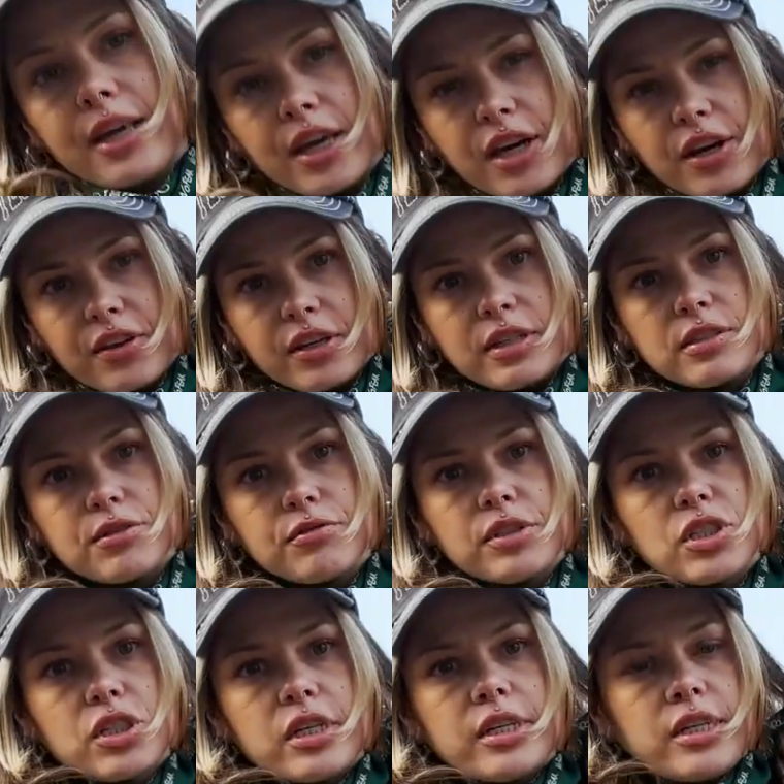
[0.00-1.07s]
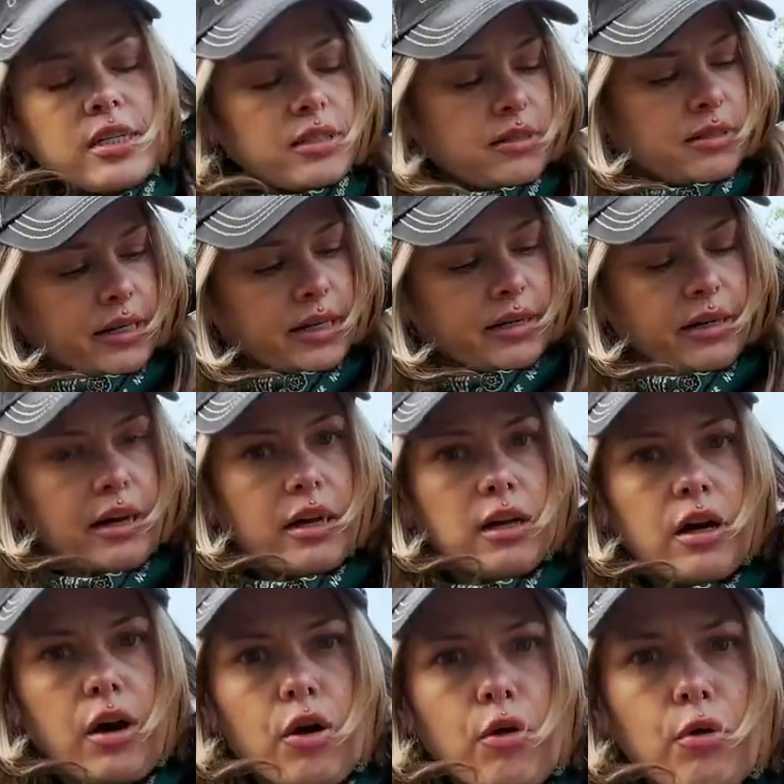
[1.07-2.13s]
I think it's originally Zara
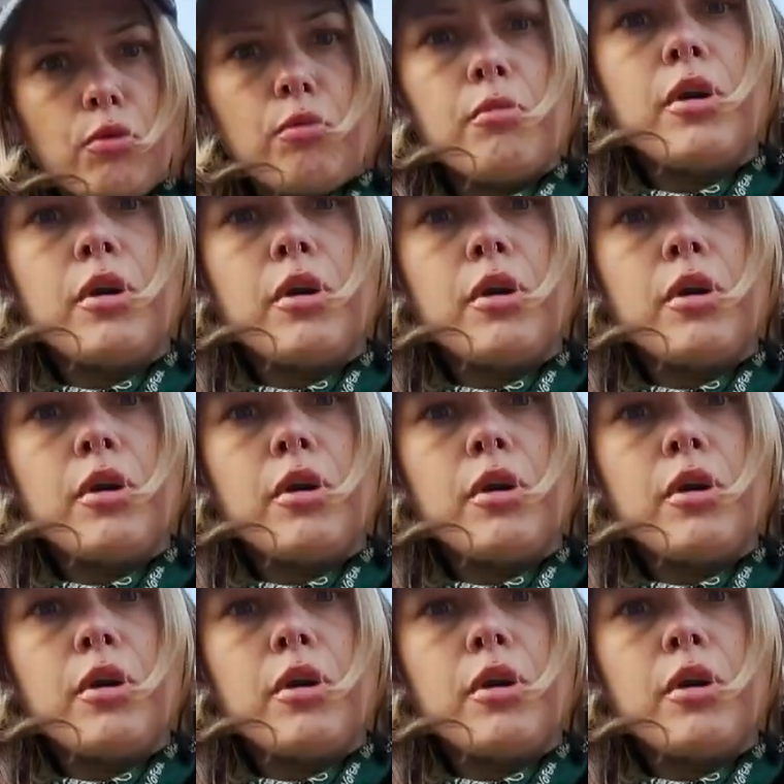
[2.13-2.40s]
home,